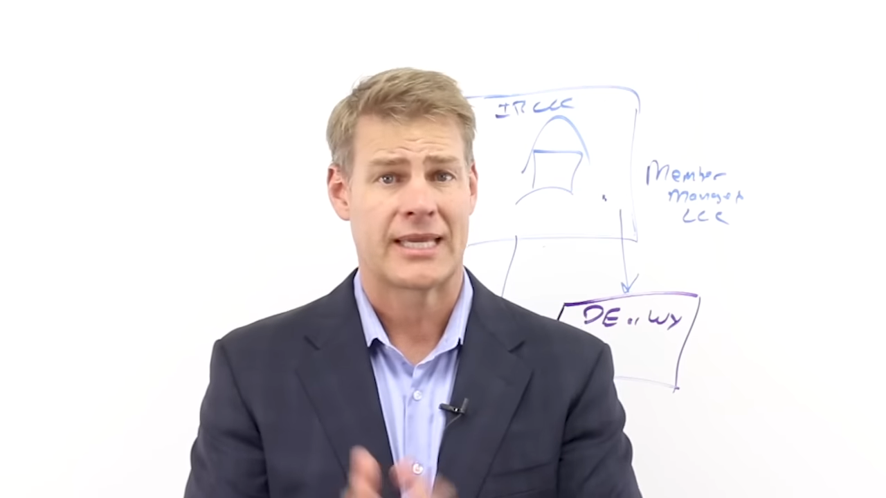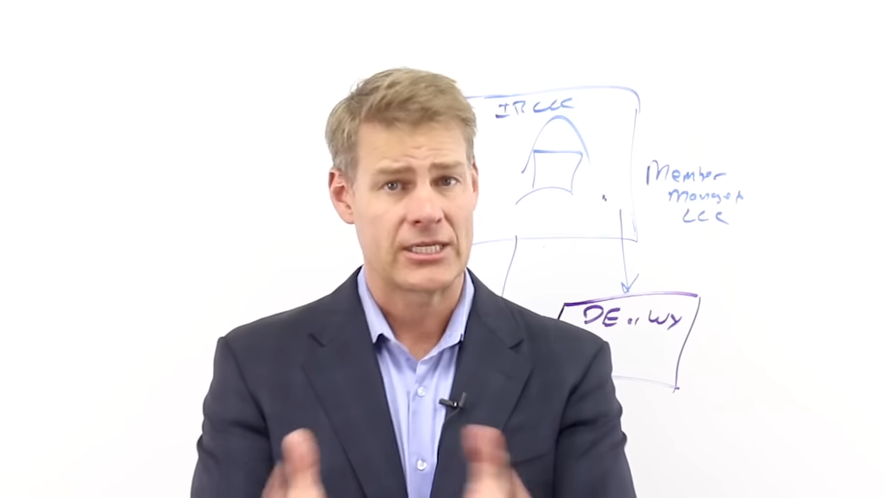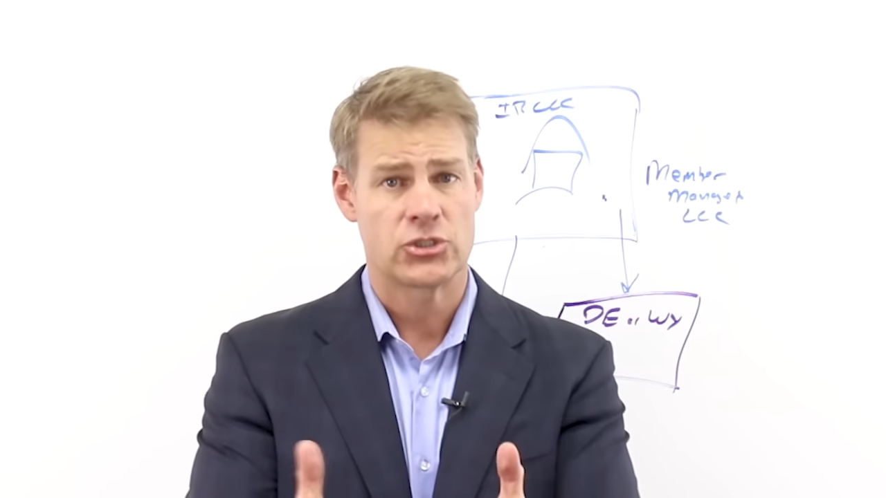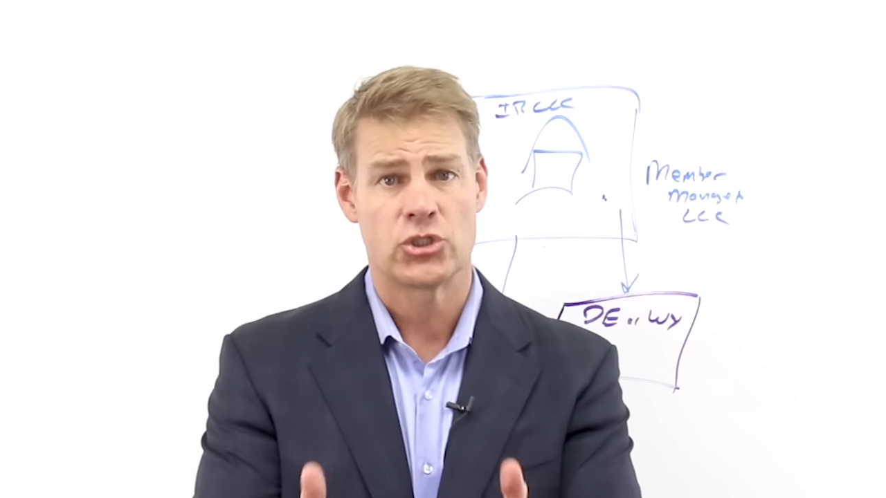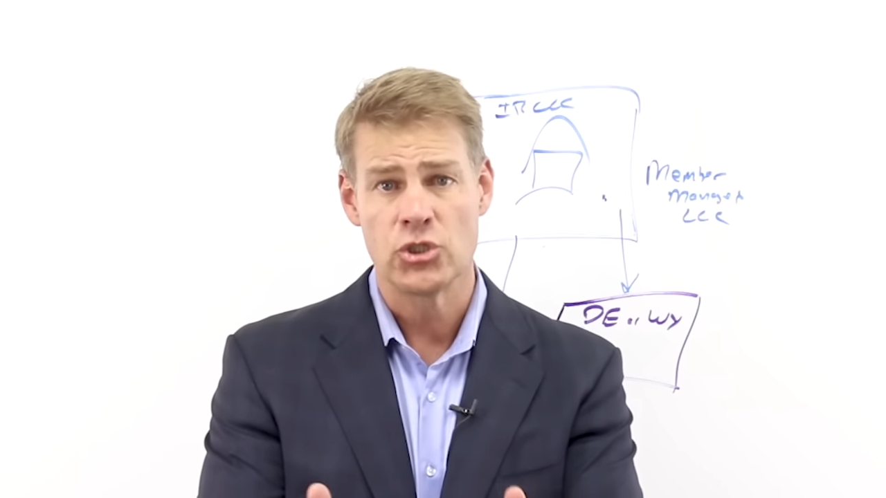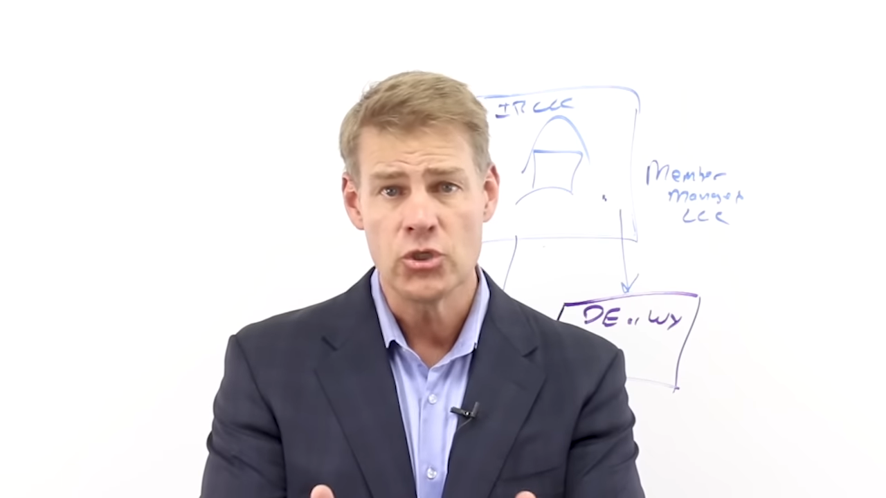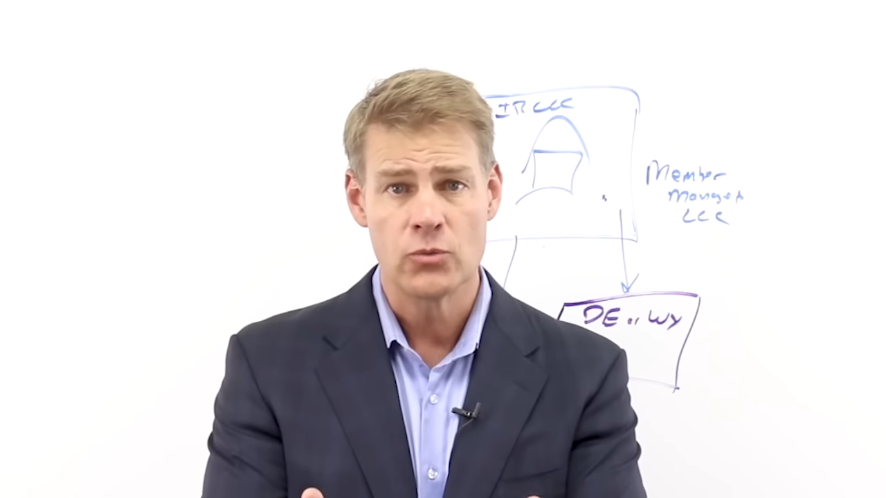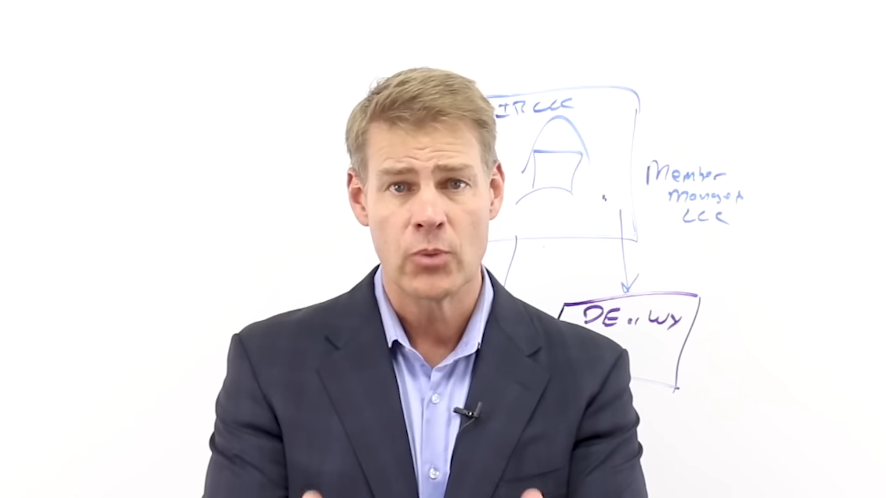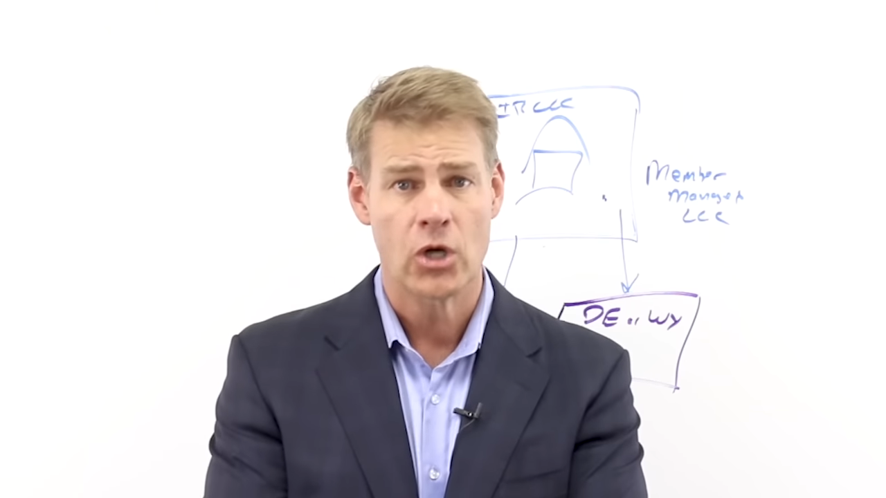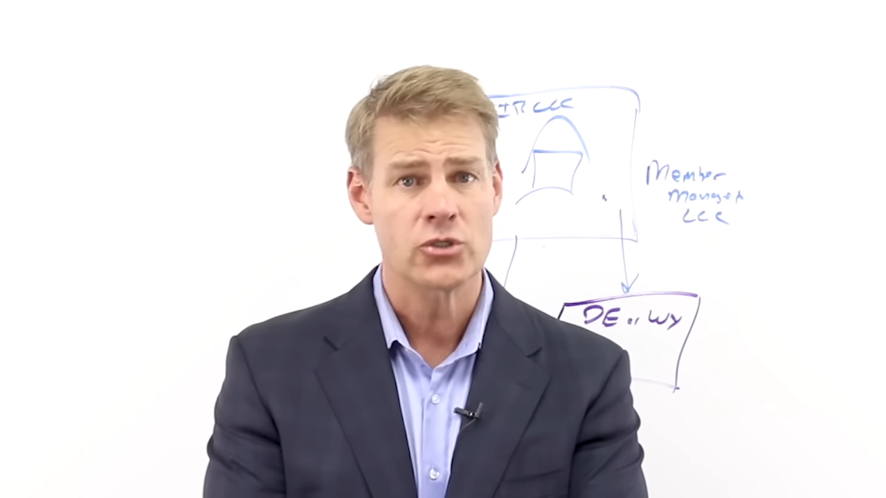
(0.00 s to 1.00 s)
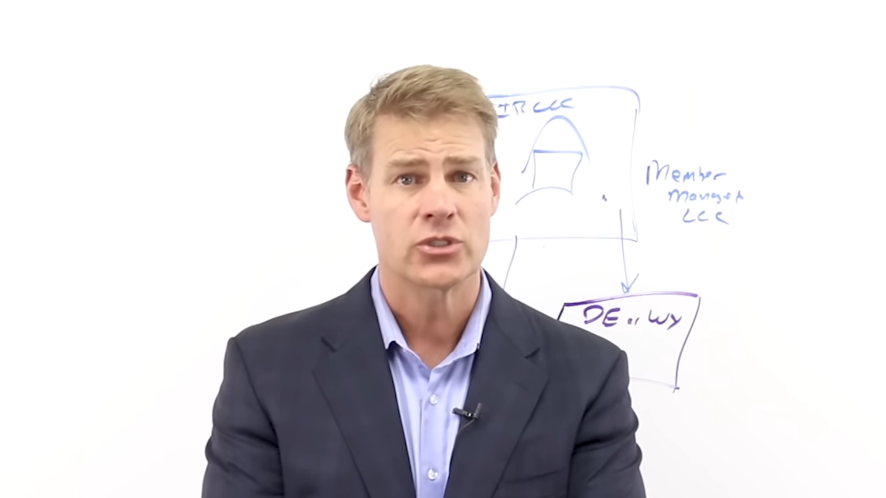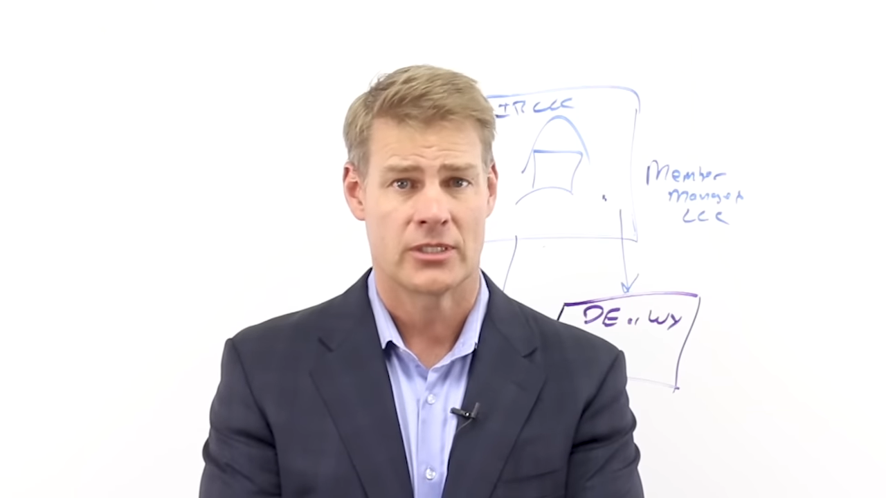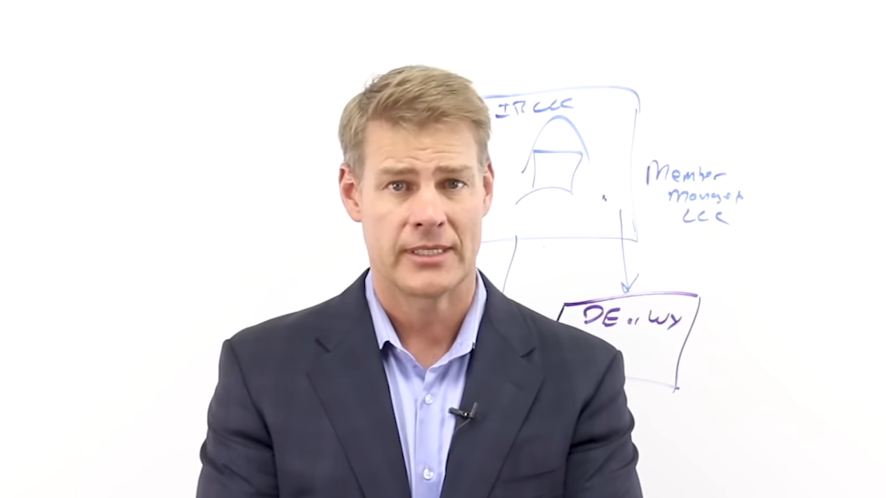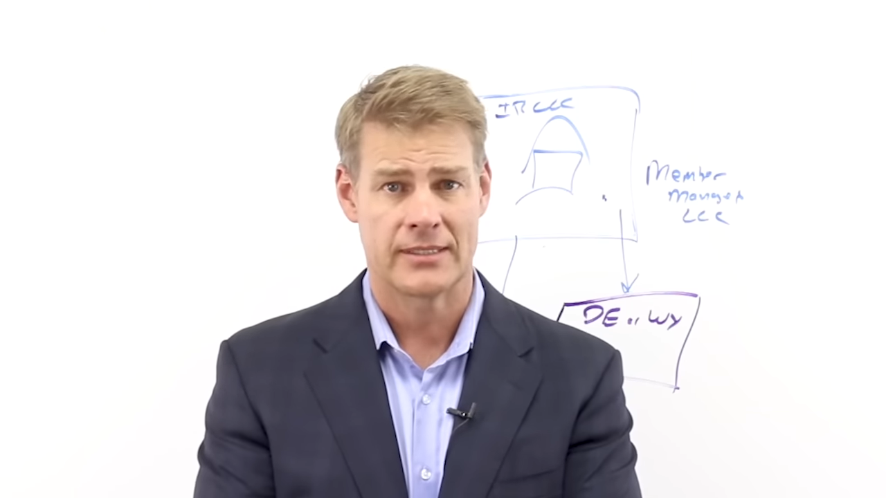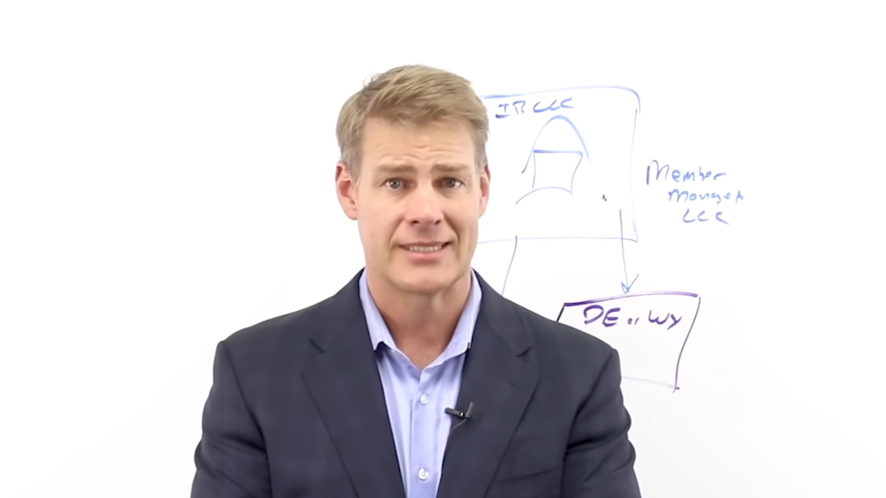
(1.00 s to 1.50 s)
against you personally,